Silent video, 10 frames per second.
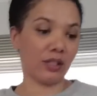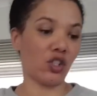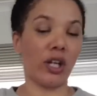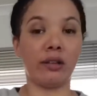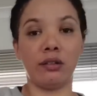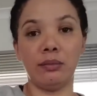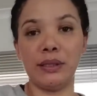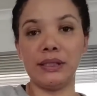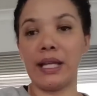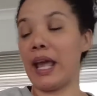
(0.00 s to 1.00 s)
the
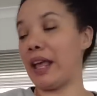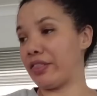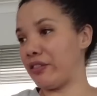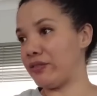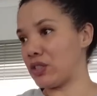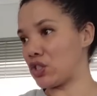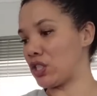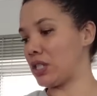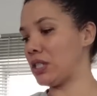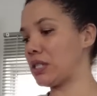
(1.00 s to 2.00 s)
gentleman at the
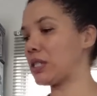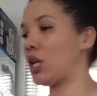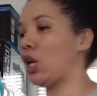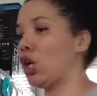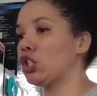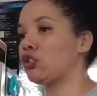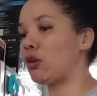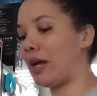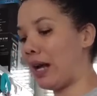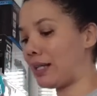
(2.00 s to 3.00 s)
fisheries to
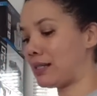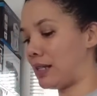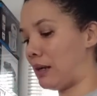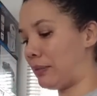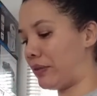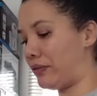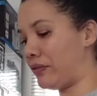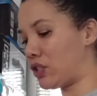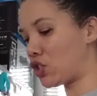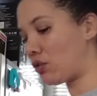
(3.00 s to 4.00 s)
cut up the
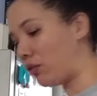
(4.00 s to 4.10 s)
fish